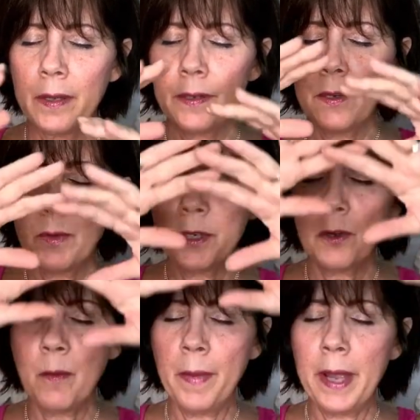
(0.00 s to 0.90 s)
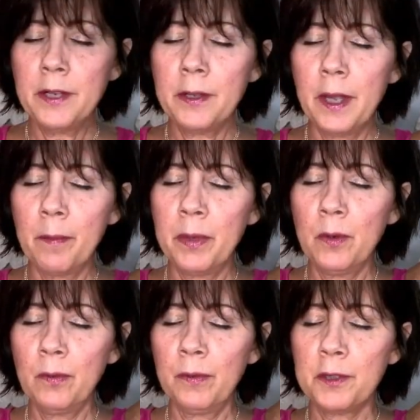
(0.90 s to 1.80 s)
So I want you to imagine that
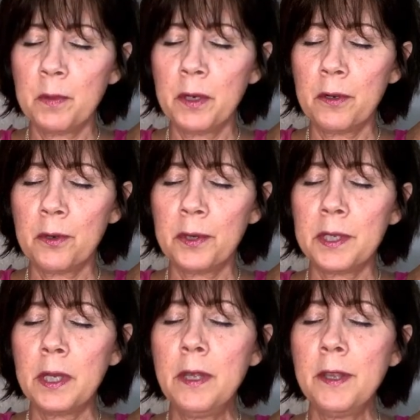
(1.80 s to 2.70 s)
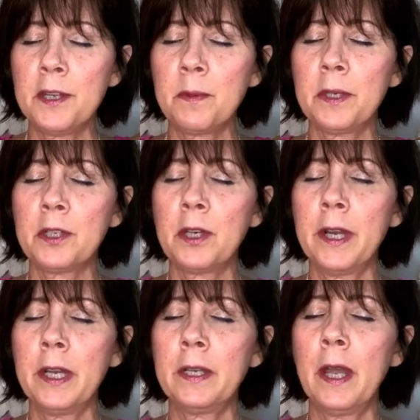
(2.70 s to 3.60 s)
beautiful spiritual sun that's been
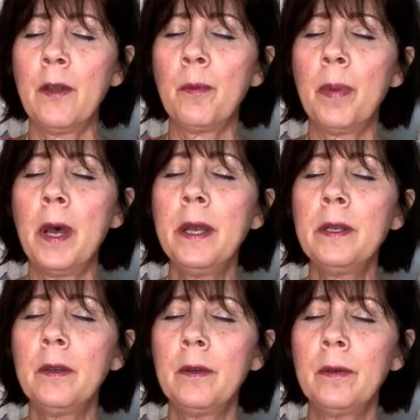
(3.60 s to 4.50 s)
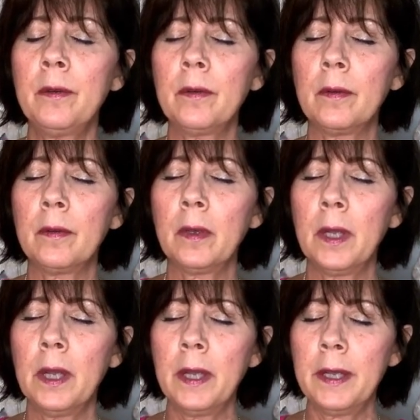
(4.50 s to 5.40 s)
shining down upon you
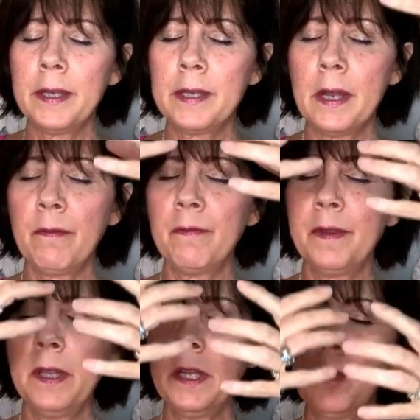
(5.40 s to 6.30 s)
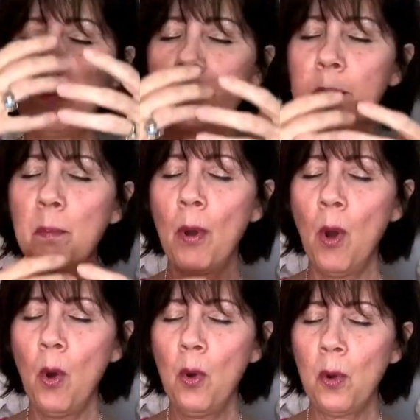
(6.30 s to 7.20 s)
is now filling up this
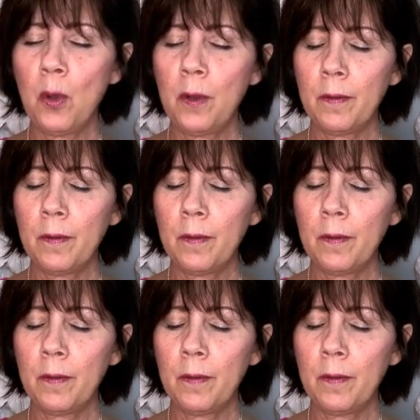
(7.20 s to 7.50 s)
pole,